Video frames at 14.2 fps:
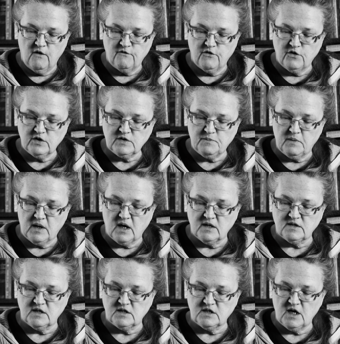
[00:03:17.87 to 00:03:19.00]
First,
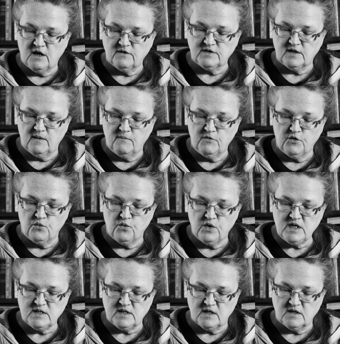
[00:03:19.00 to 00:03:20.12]
because it tells him the
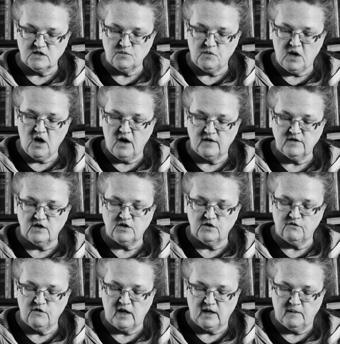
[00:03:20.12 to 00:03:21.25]
reasons behind the
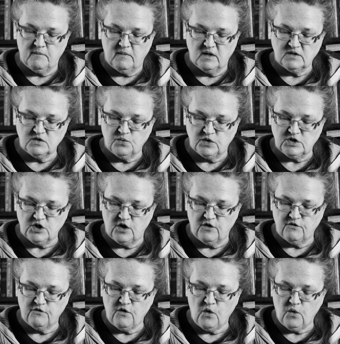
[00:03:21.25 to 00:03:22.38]
developments which
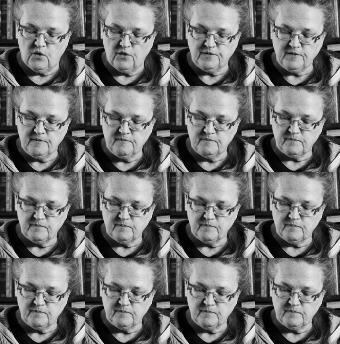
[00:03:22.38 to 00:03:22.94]
unfold.